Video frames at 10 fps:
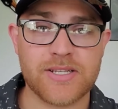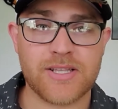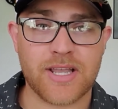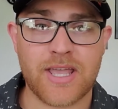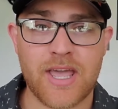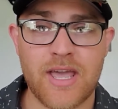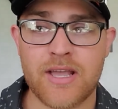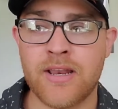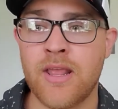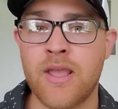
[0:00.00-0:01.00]
I
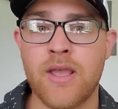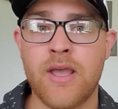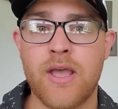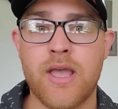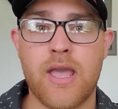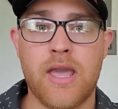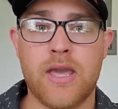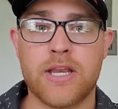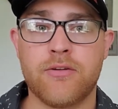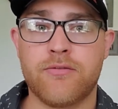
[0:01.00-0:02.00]
can.
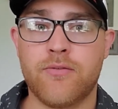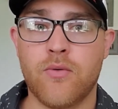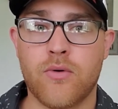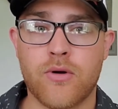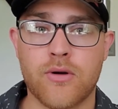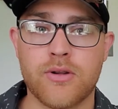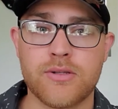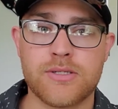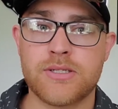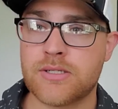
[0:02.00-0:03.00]
And for
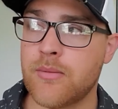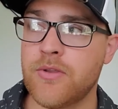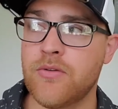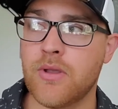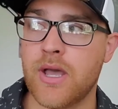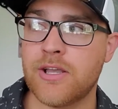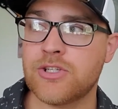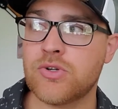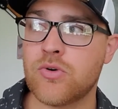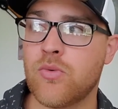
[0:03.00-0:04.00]
some of you guys
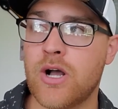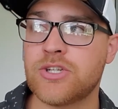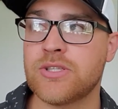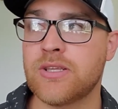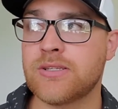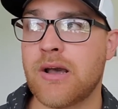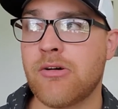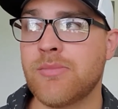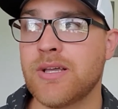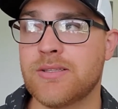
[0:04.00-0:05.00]
who are watching this, I will
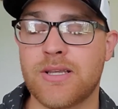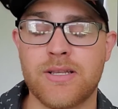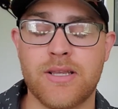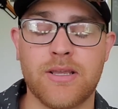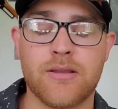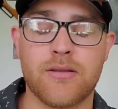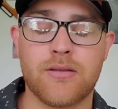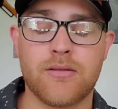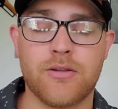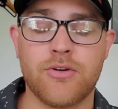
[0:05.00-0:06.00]
be attending
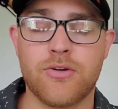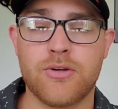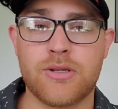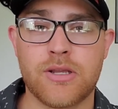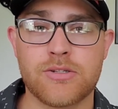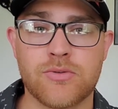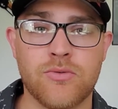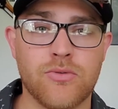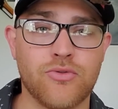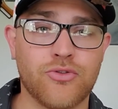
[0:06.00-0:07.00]
your tech
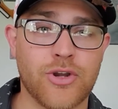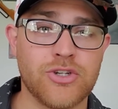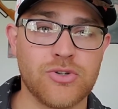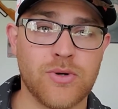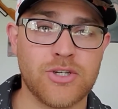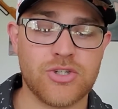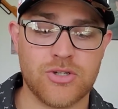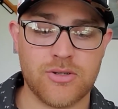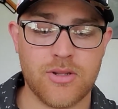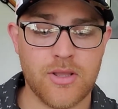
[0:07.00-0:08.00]
school
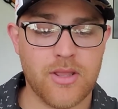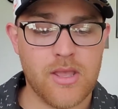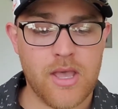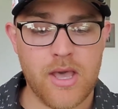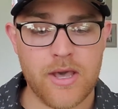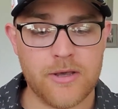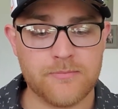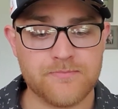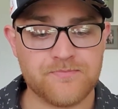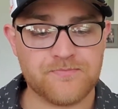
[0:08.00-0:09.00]
graduation,
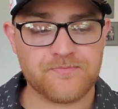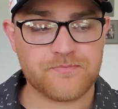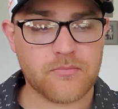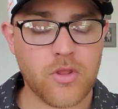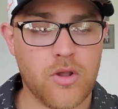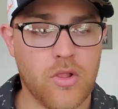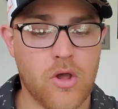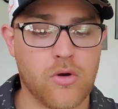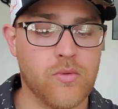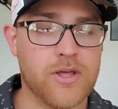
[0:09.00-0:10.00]
um,
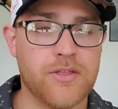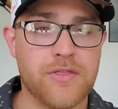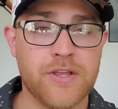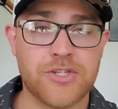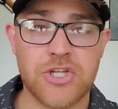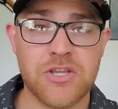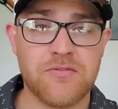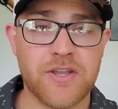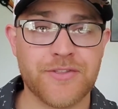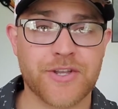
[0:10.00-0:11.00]
along with the chief
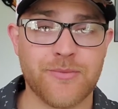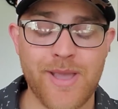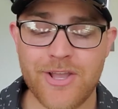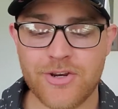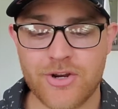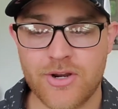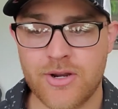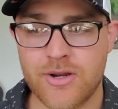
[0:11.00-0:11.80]
and the commander